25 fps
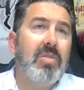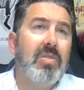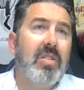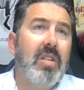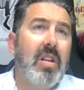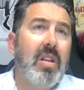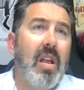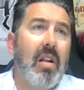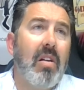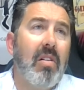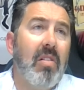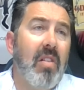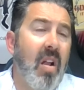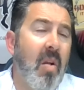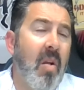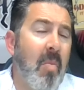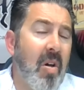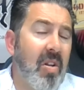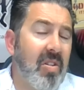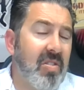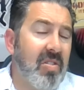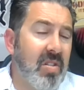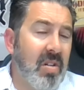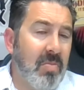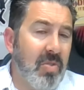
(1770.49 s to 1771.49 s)
City of
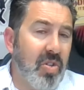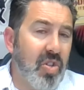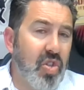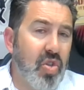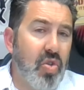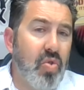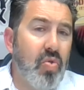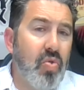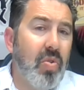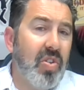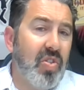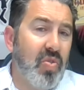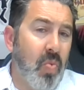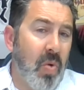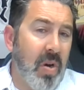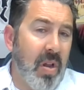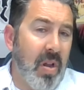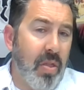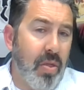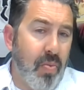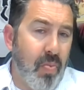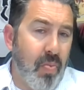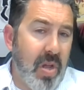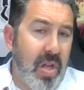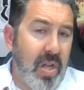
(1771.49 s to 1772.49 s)
Claremont is number 2 at
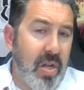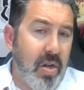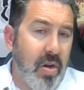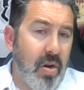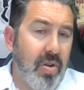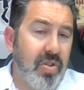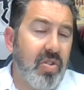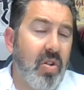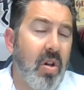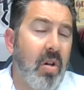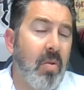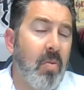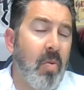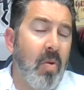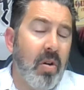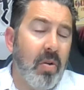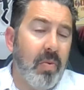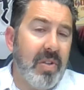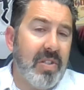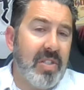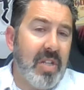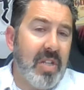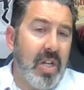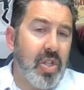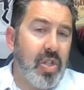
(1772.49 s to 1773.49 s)
23 years homeowner
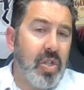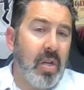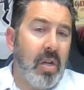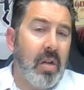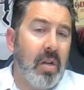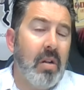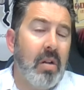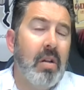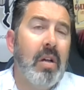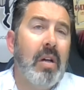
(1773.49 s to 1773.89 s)
retention.